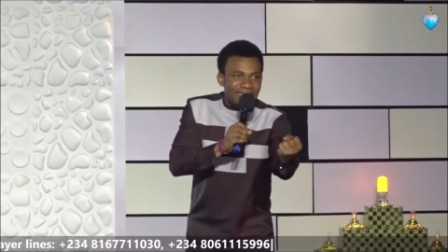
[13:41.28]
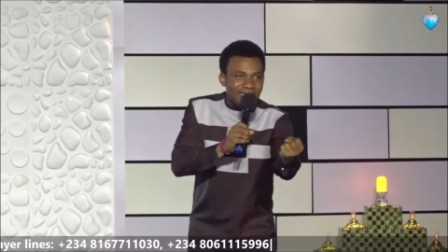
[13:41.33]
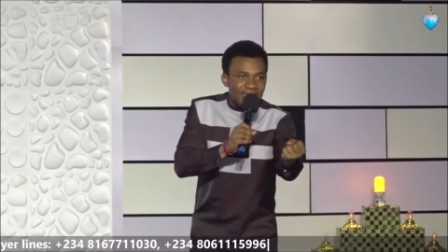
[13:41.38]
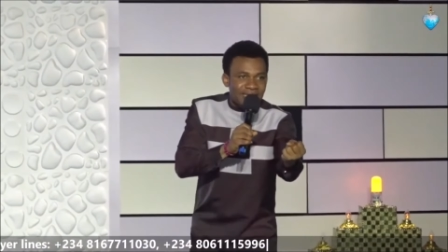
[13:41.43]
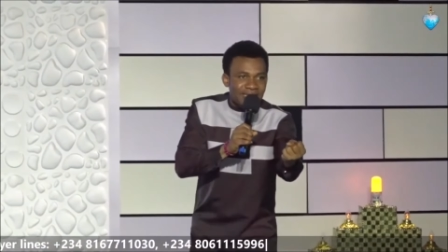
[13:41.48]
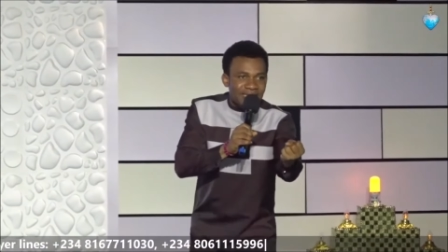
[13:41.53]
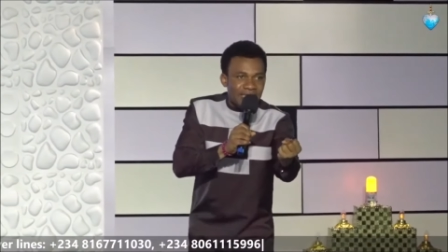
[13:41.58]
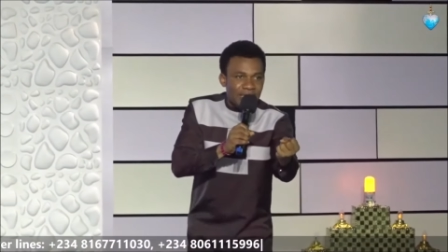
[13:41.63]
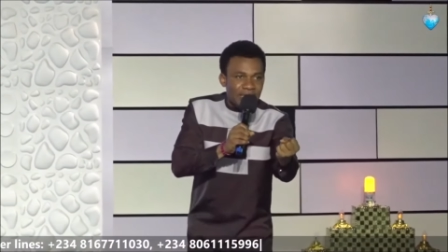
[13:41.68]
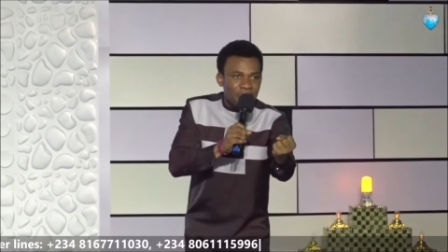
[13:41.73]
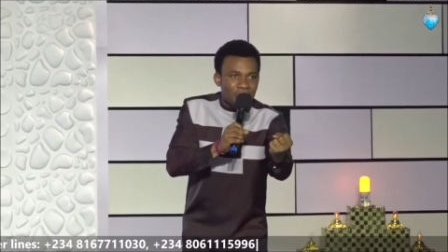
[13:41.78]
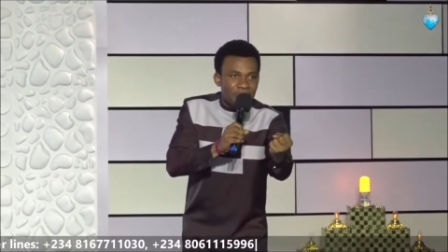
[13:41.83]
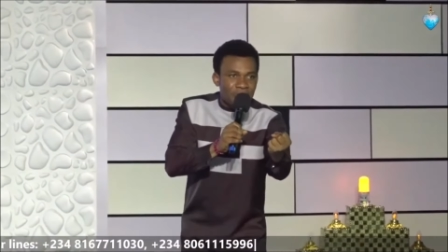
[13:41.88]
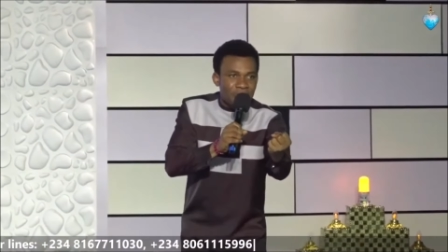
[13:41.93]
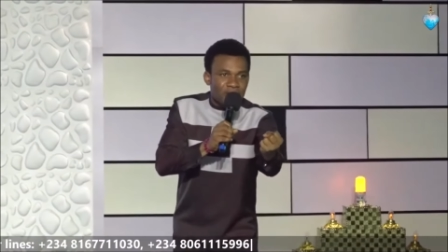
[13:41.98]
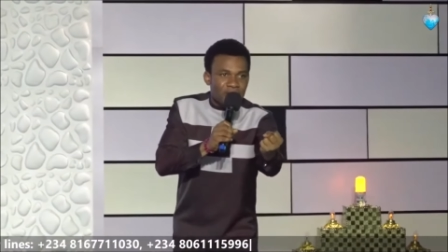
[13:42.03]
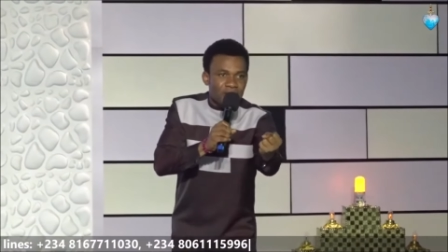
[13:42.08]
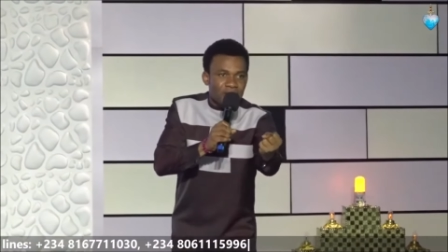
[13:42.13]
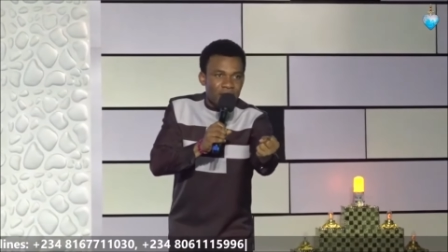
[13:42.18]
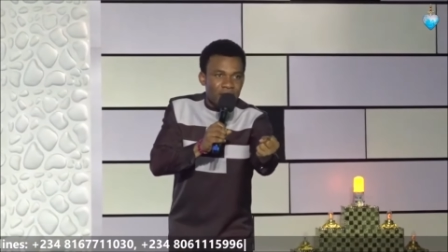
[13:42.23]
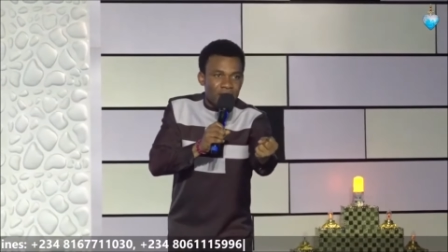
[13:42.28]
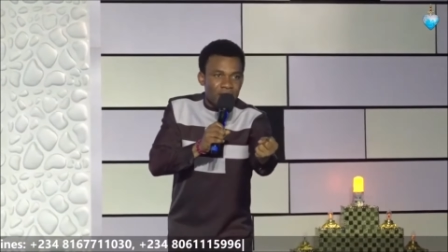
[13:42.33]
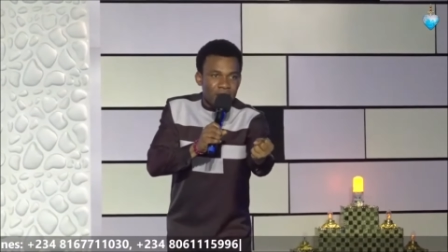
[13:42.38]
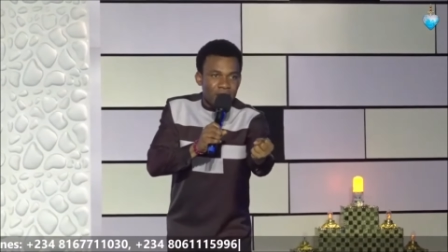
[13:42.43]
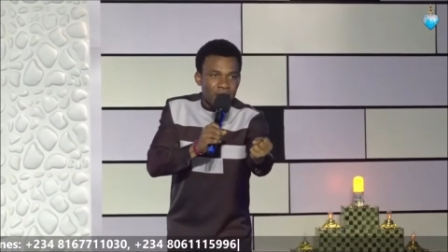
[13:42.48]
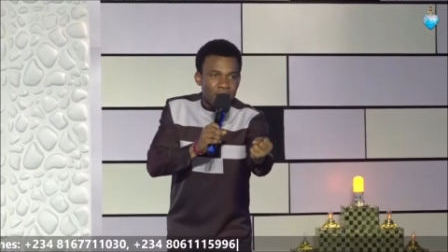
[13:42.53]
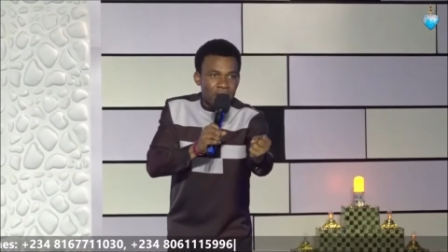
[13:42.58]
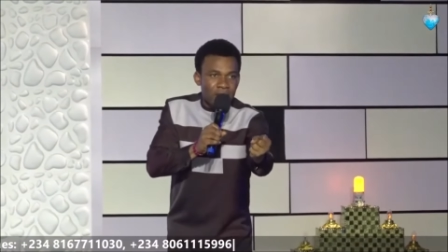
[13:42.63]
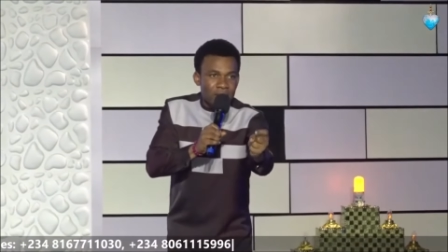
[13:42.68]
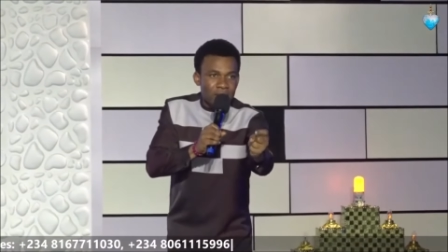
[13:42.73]
it immediately,
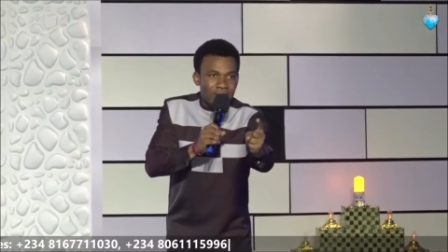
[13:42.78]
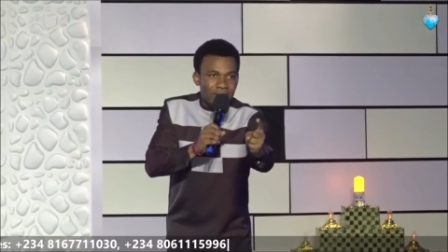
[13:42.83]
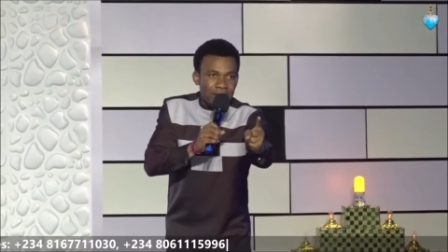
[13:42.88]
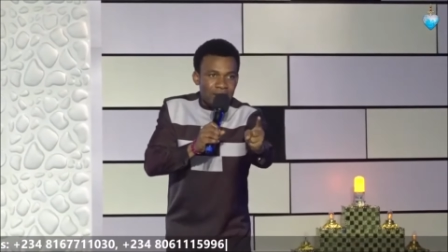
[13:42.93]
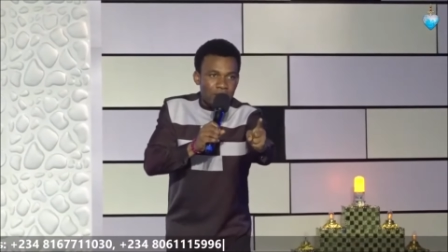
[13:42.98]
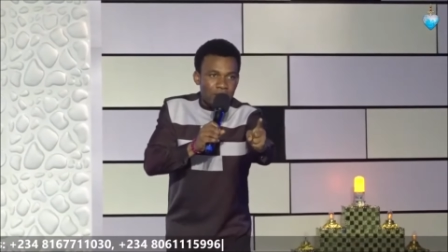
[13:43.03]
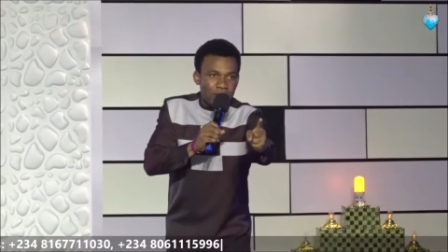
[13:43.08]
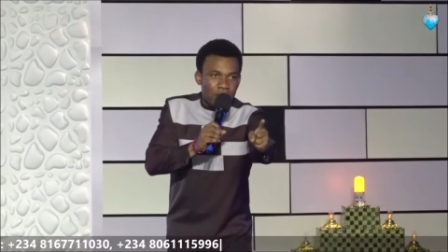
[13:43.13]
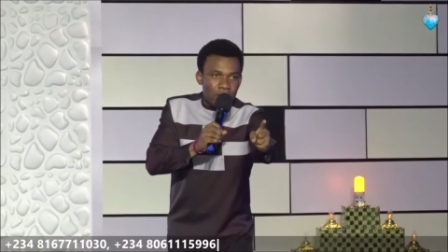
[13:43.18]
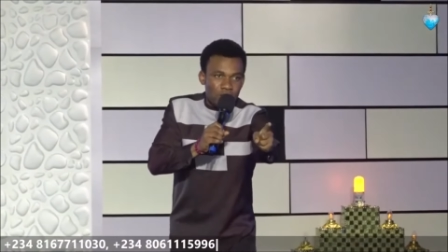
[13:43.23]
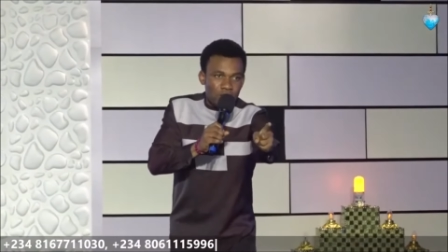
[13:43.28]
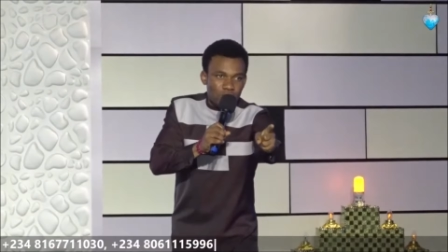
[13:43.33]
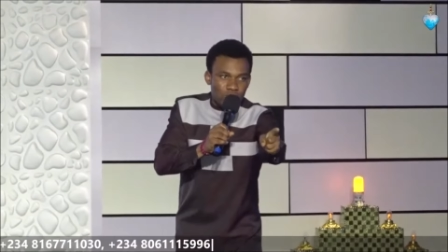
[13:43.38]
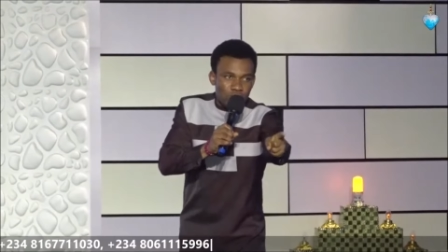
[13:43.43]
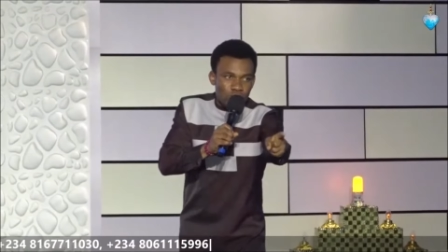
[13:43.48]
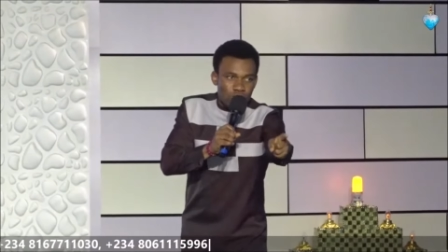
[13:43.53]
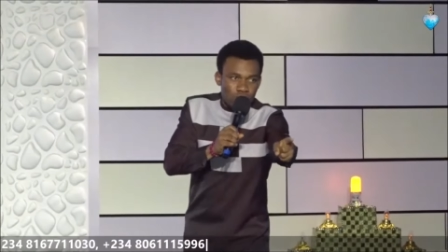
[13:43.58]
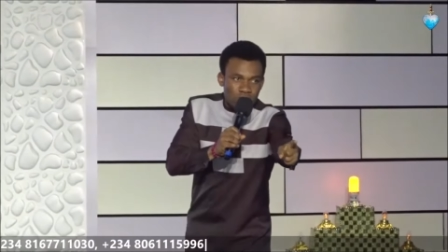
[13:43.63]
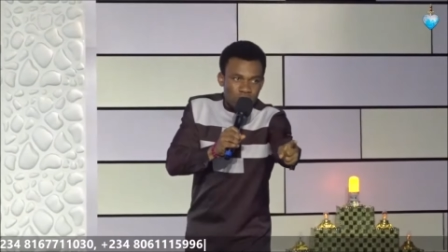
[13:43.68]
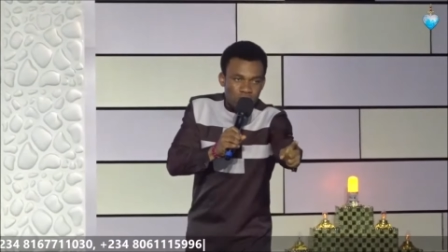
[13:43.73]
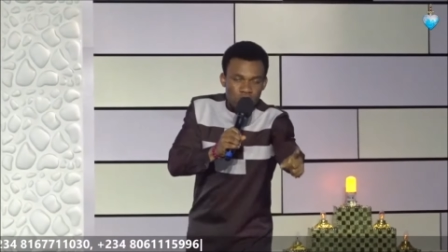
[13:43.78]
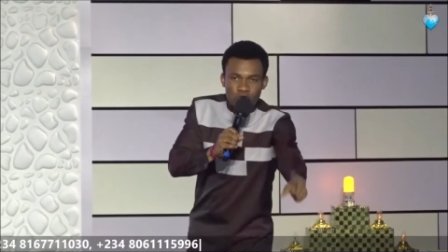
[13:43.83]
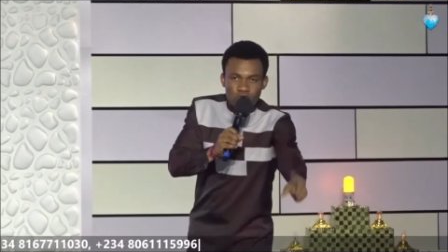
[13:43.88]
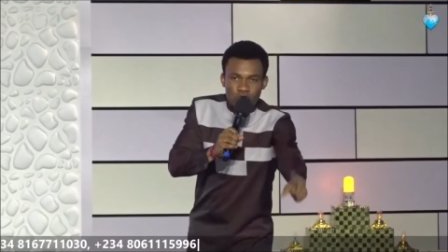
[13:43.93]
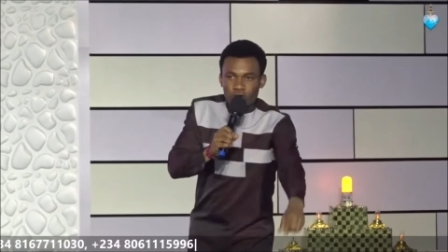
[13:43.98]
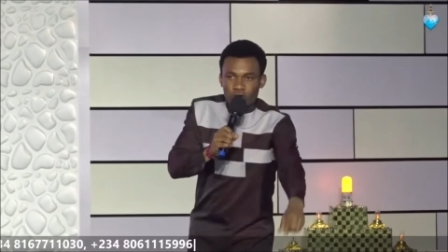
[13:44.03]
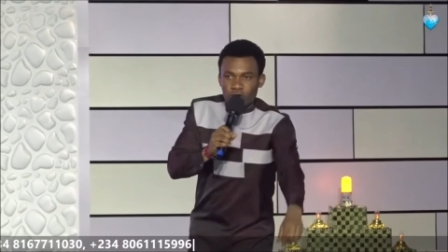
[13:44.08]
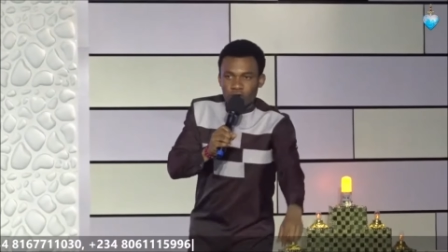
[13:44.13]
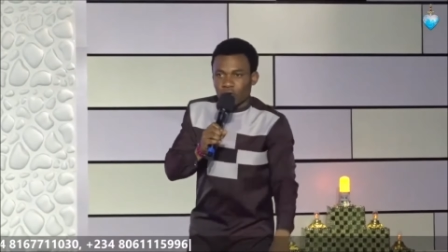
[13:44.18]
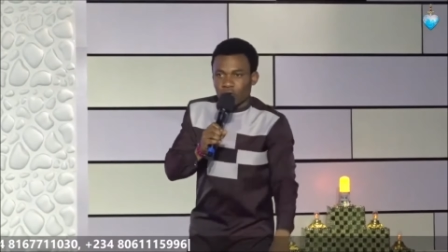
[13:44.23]
that lust will soon destroy
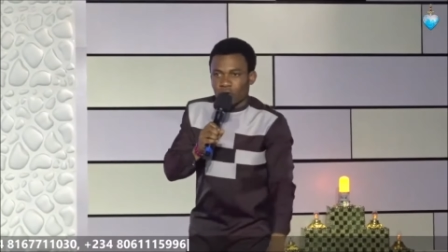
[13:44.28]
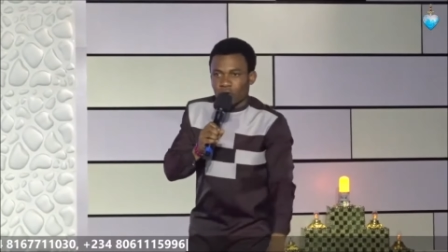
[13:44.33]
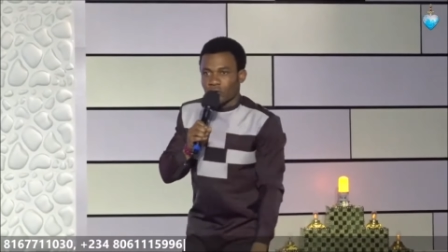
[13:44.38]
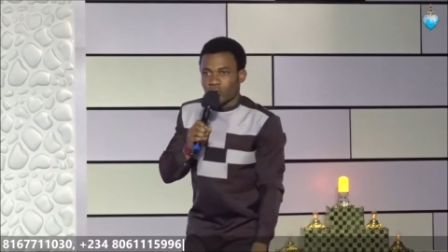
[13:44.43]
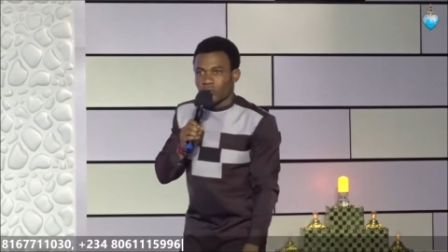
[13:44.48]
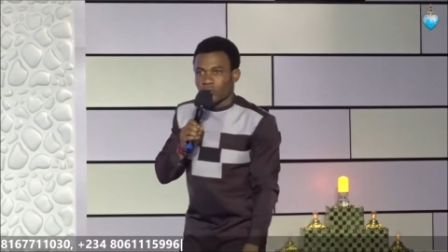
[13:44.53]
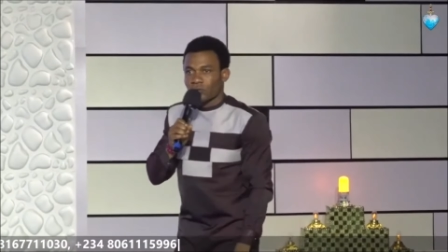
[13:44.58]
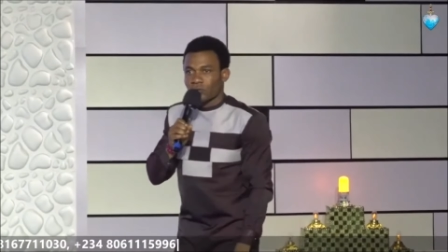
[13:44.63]
you.